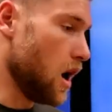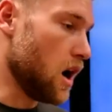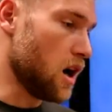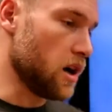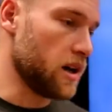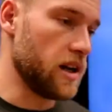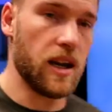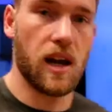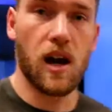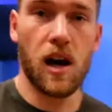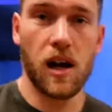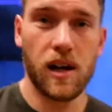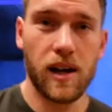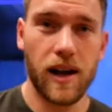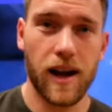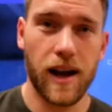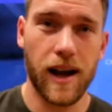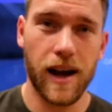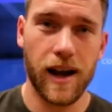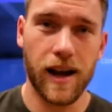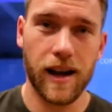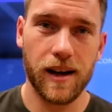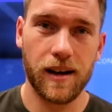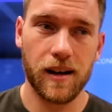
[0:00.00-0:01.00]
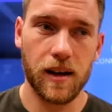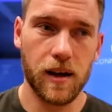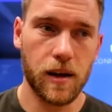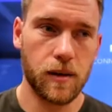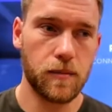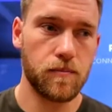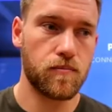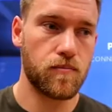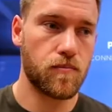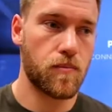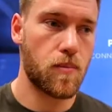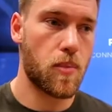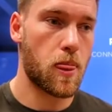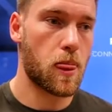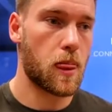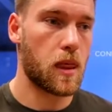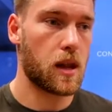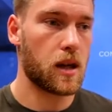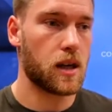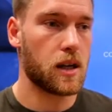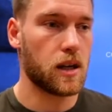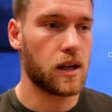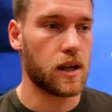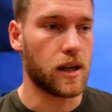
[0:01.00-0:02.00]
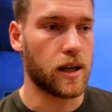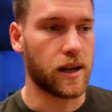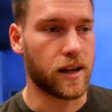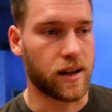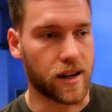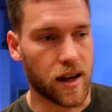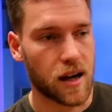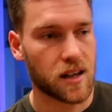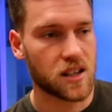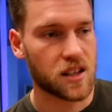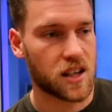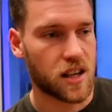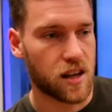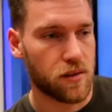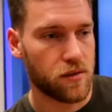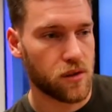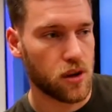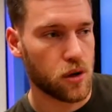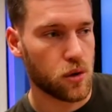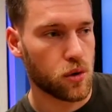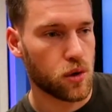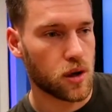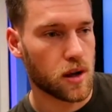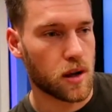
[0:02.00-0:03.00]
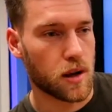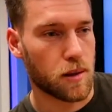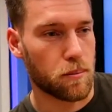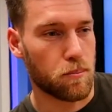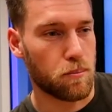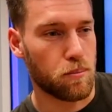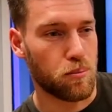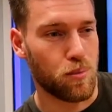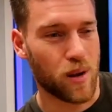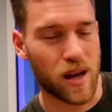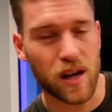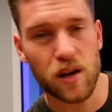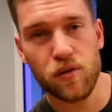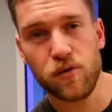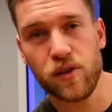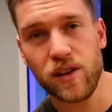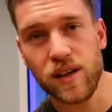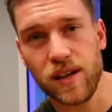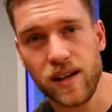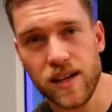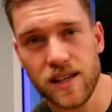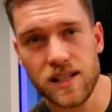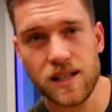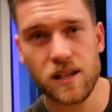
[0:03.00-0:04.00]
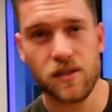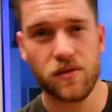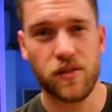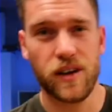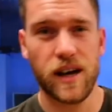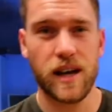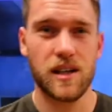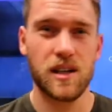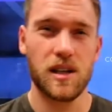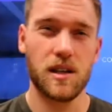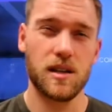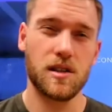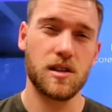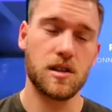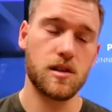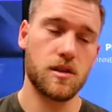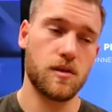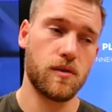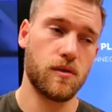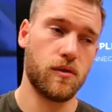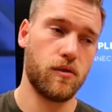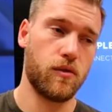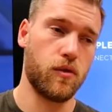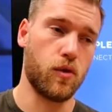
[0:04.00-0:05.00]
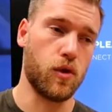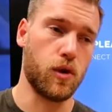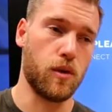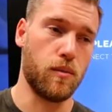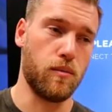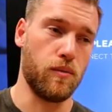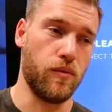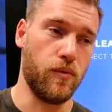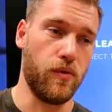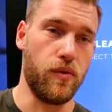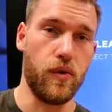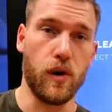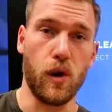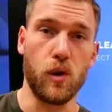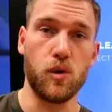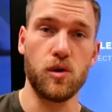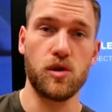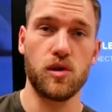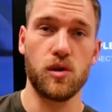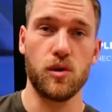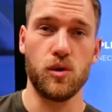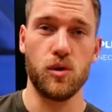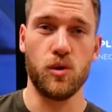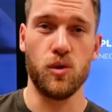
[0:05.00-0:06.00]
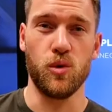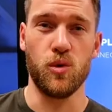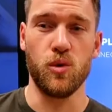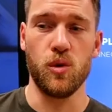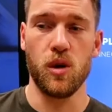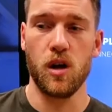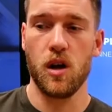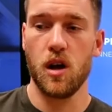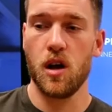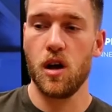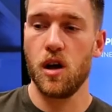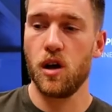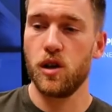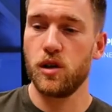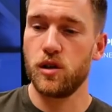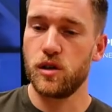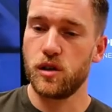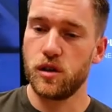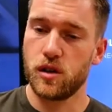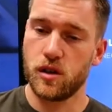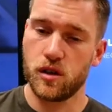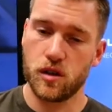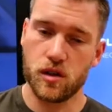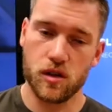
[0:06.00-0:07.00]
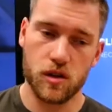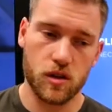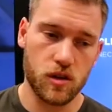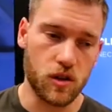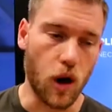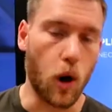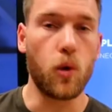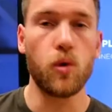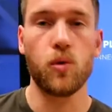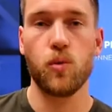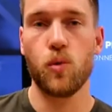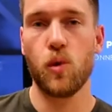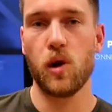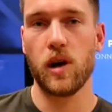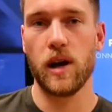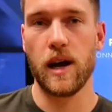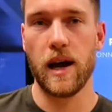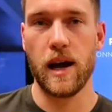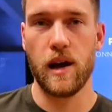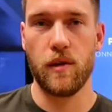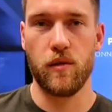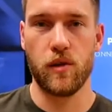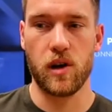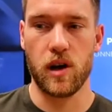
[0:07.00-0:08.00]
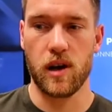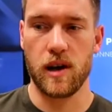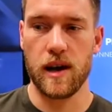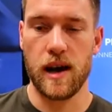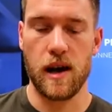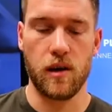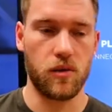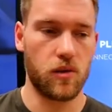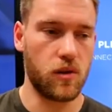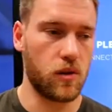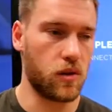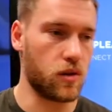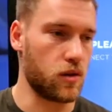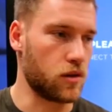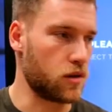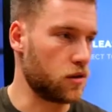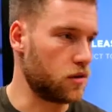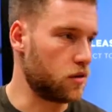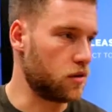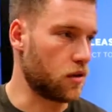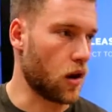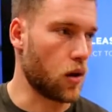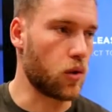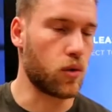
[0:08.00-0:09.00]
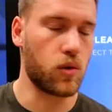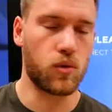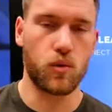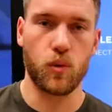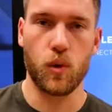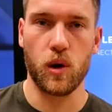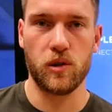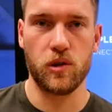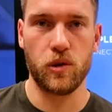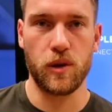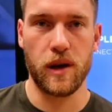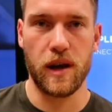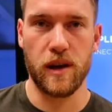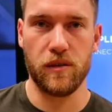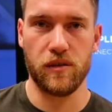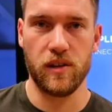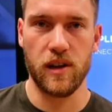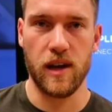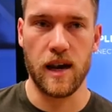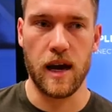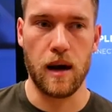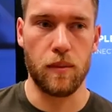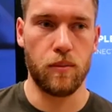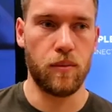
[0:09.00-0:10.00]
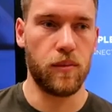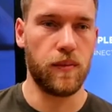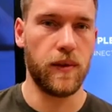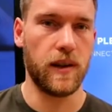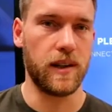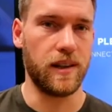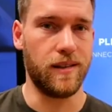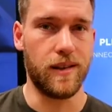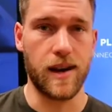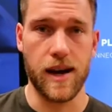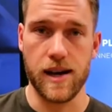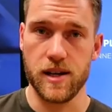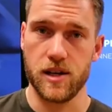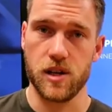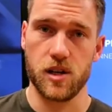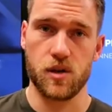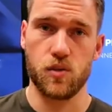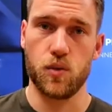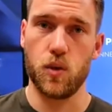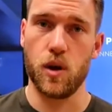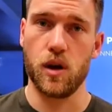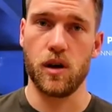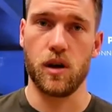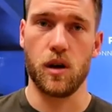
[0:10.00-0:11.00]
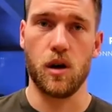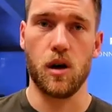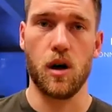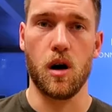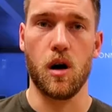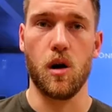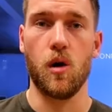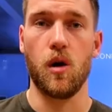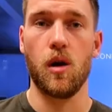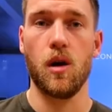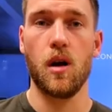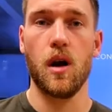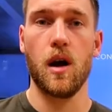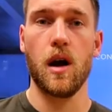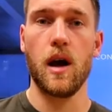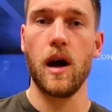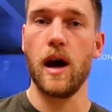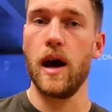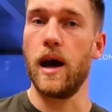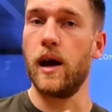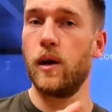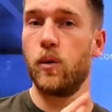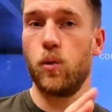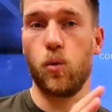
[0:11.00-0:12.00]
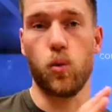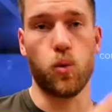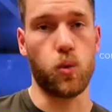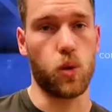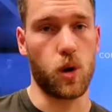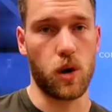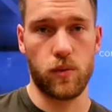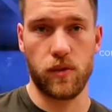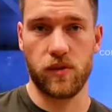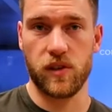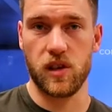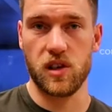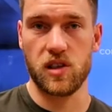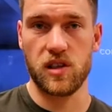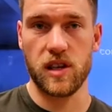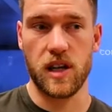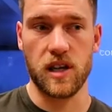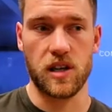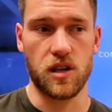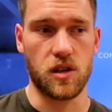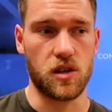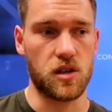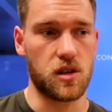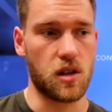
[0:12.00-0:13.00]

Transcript: On the other hand, it does give you a bit of a disadvantage for those who don't want to have an account, don't want to have the app, they just want to go and work with the station.